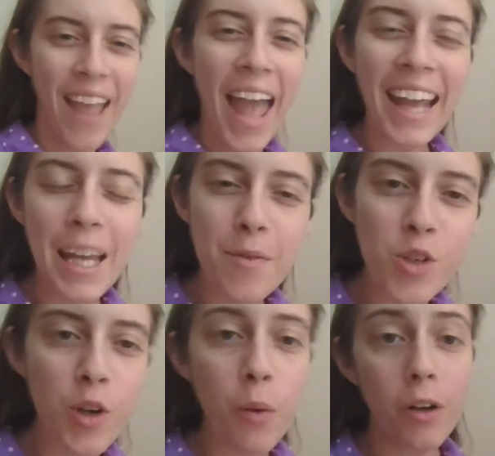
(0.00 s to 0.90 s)
Hey
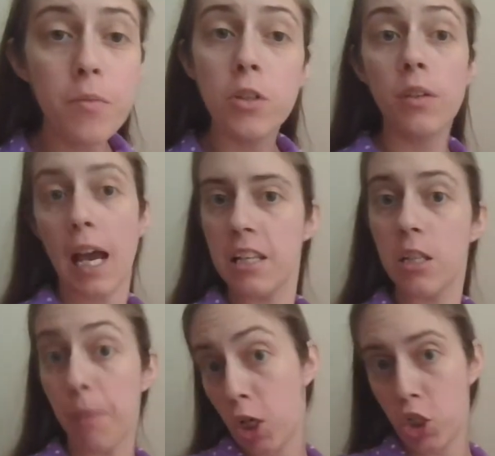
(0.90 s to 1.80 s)
Chemistry, welcome to Gases
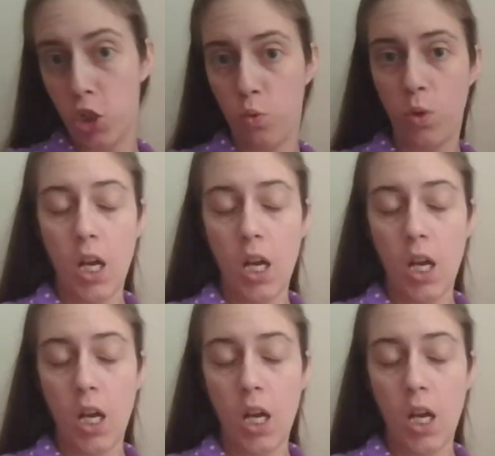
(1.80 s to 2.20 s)
Part 2.